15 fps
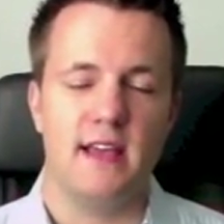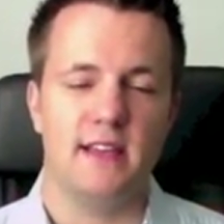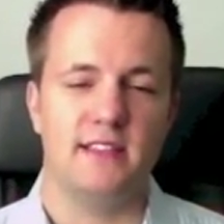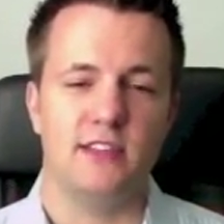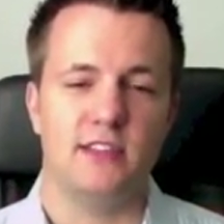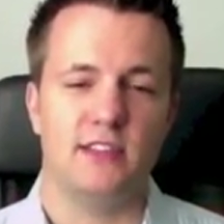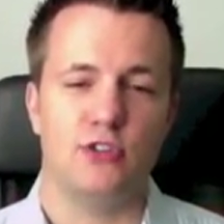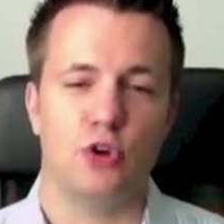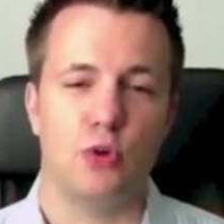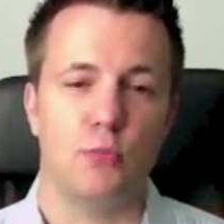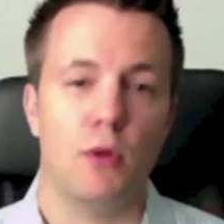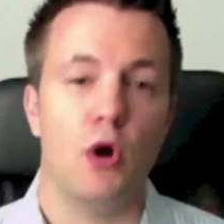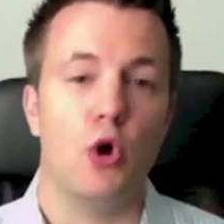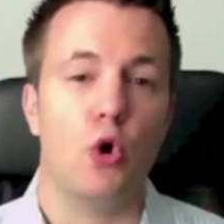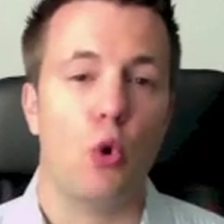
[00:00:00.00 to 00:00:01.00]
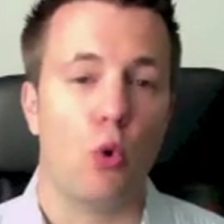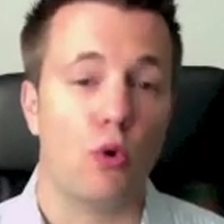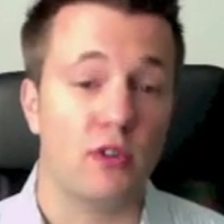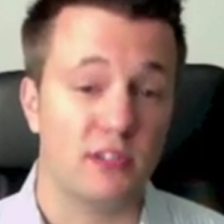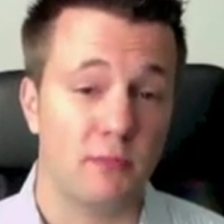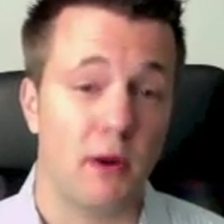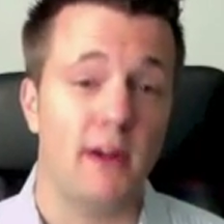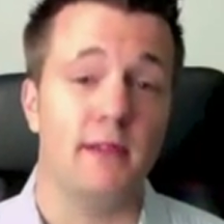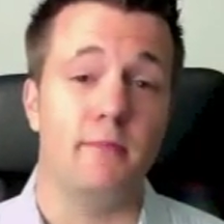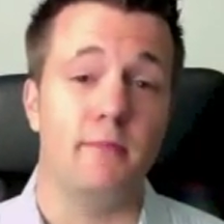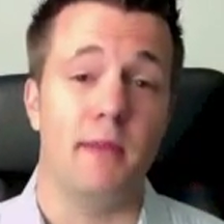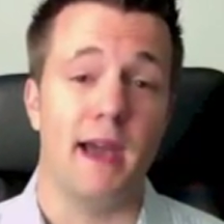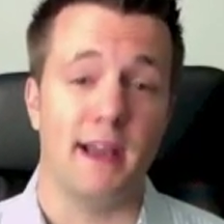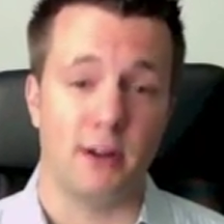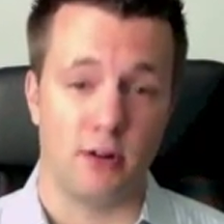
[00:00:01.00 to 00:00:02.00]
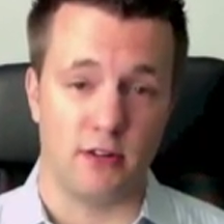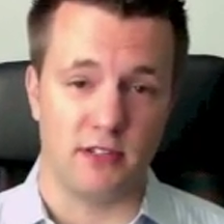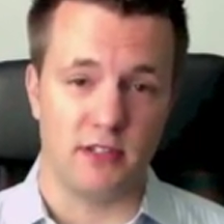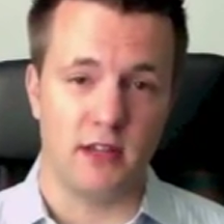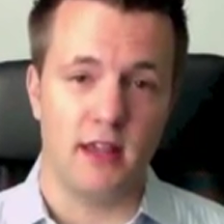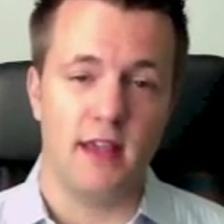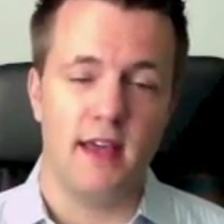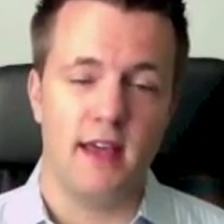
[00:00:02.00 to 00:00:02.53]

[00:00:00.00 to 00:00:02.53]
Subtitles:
is the term correspondent bankers.